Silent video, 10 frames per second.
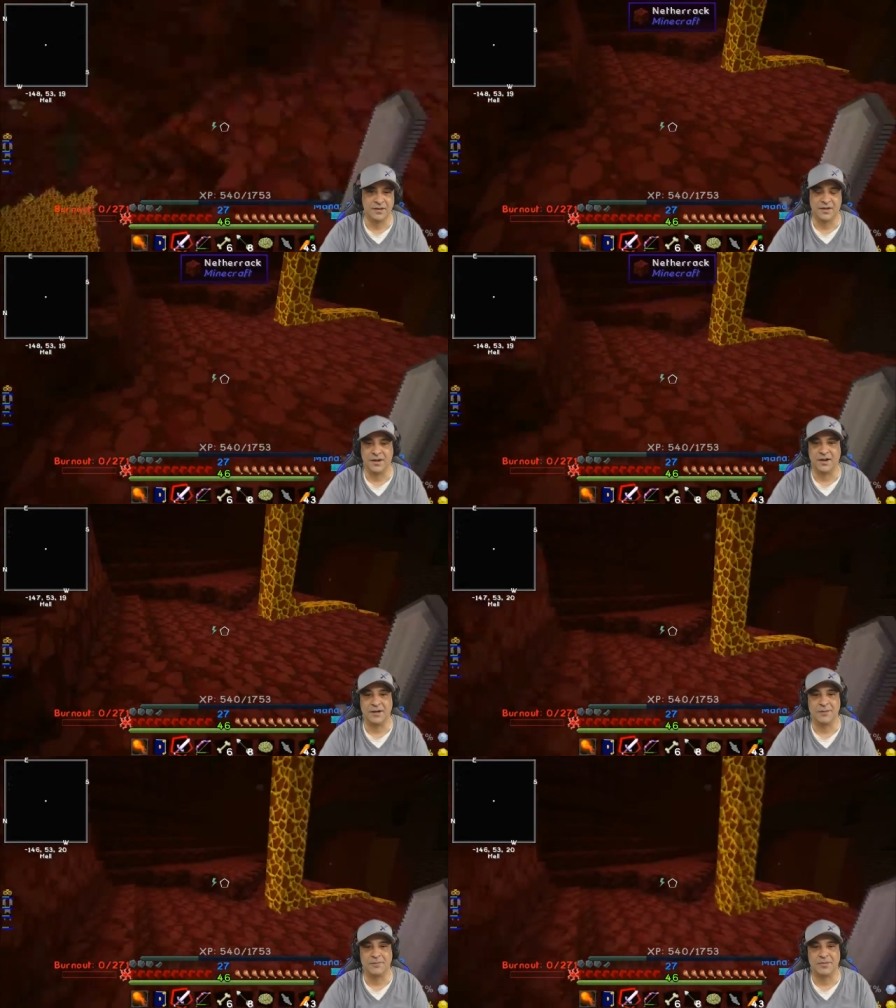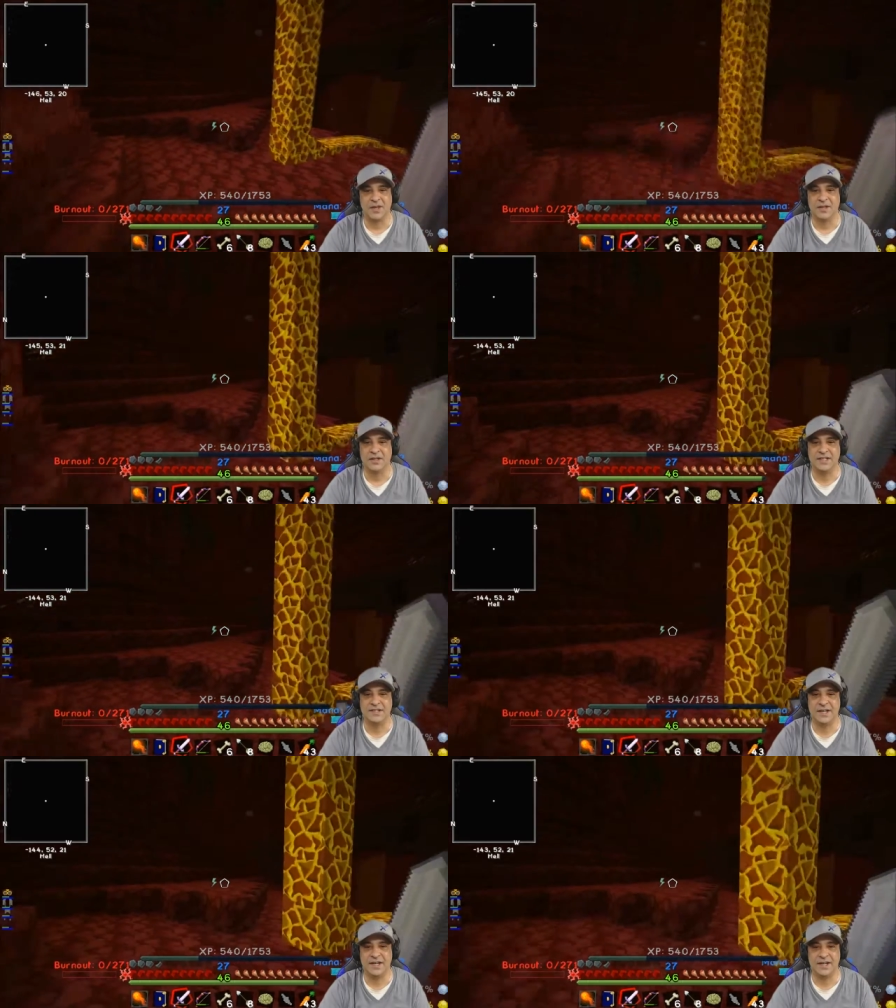Alright. Let's
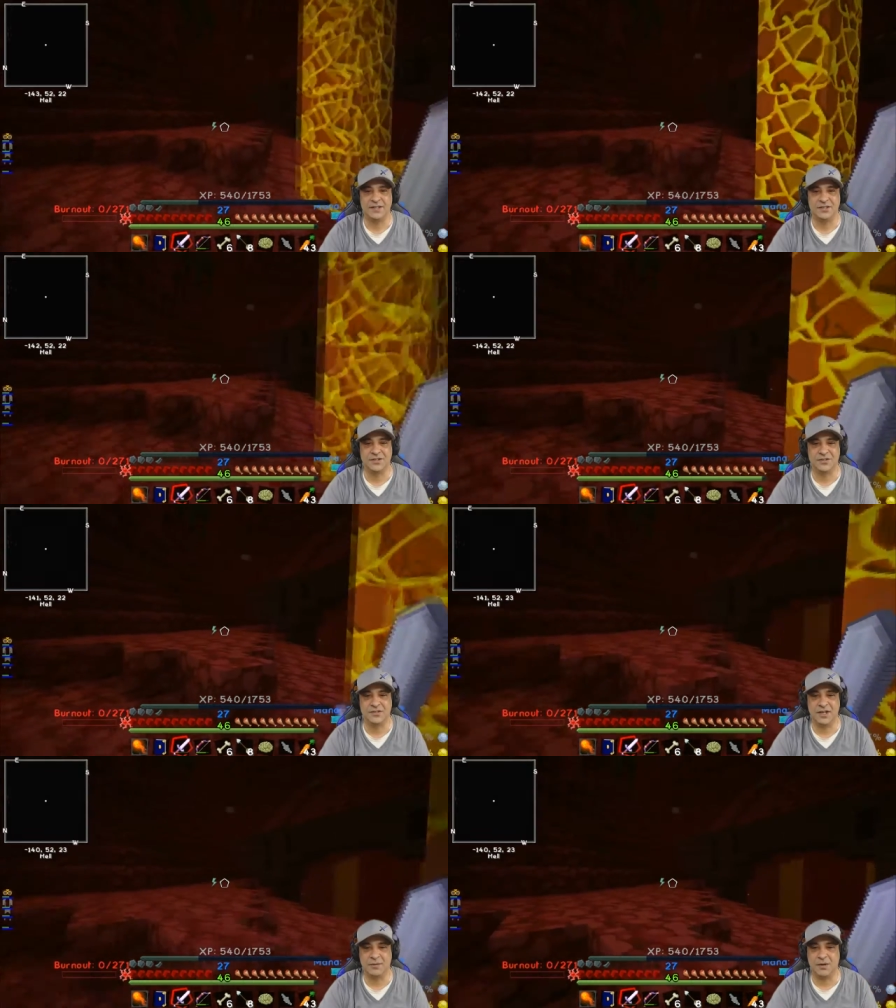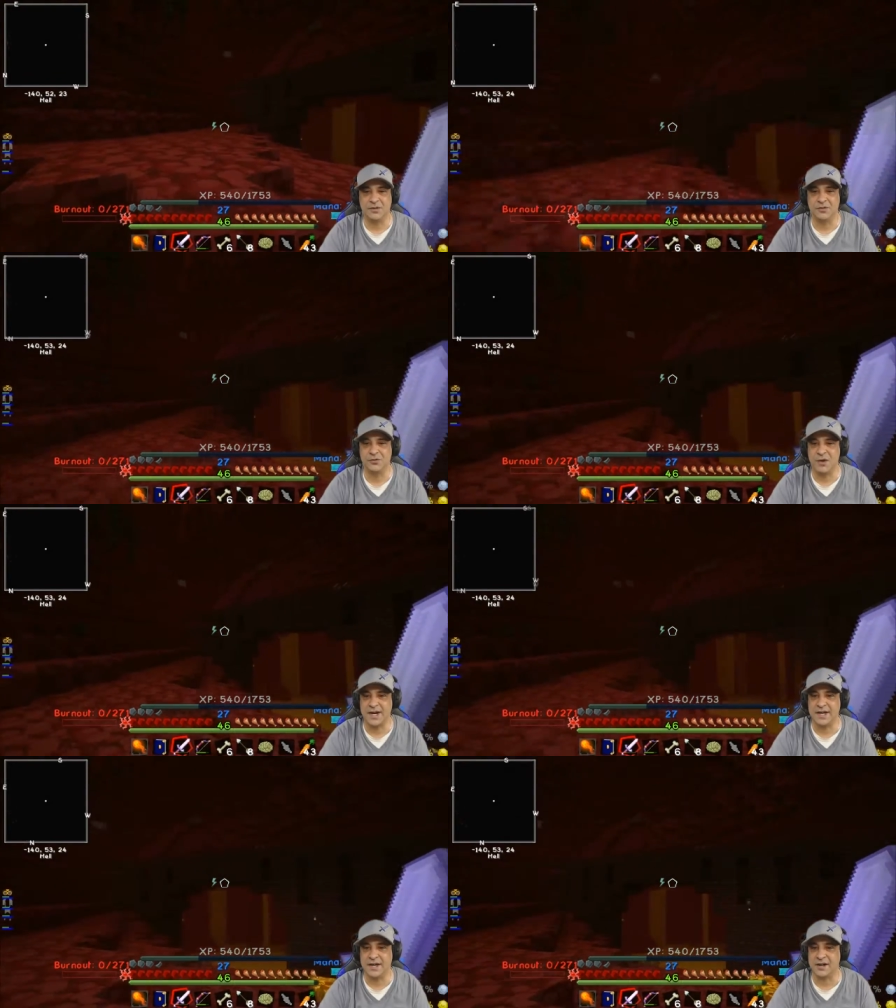get into this thing because it's
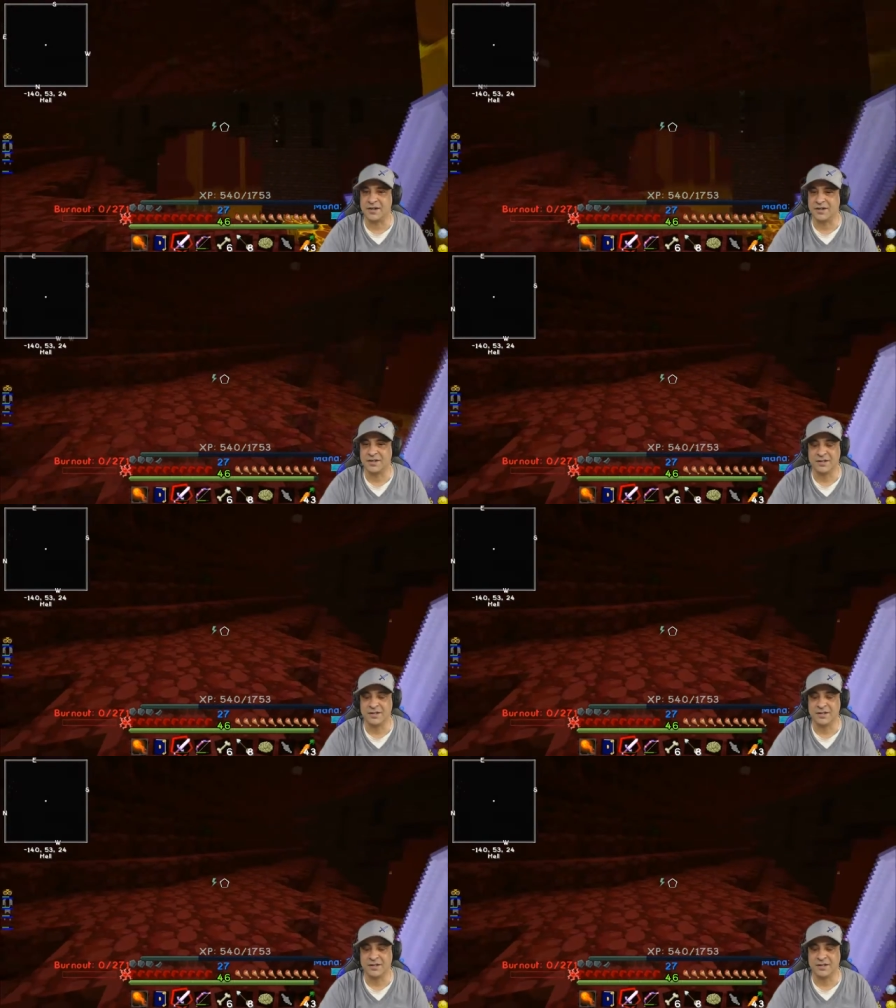right here.